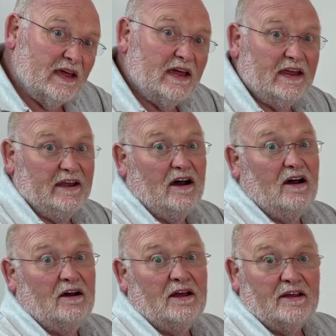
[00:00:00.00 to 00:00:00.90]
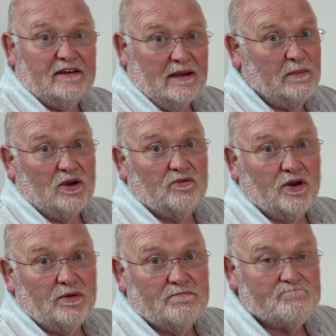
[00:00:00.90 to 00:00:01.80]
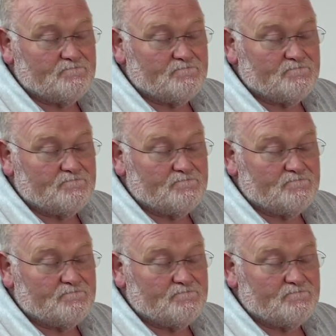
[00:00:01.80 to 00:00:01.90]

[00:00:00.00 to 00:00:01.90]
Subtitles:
in our demo room.